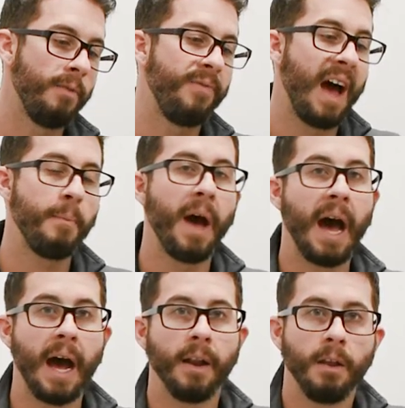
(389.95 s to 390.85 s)
fat
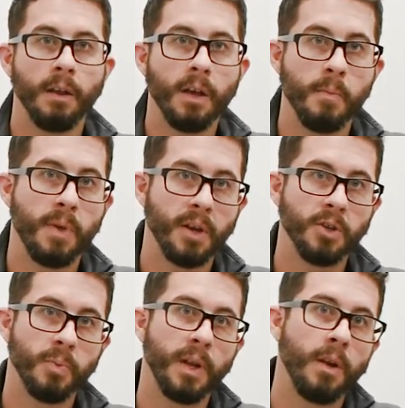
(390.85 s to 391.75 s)
pad
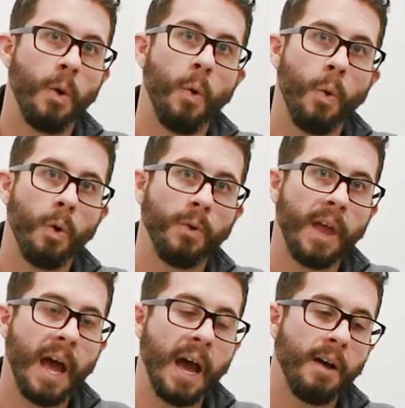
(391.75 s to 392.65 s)
impingement or
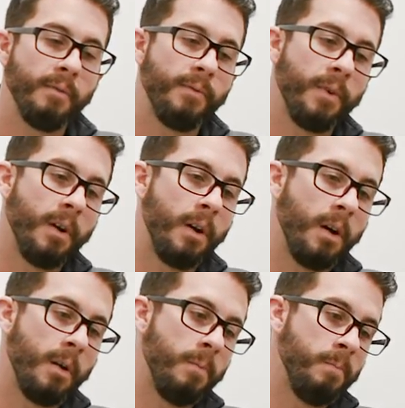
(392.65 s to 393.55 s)
they have
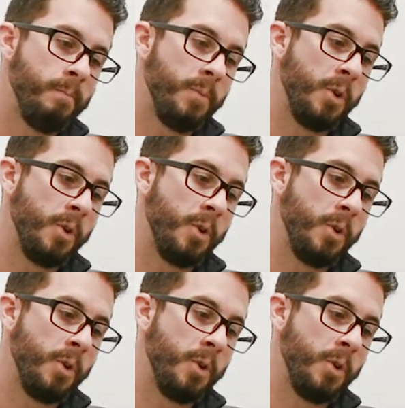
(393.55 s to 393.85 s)
um,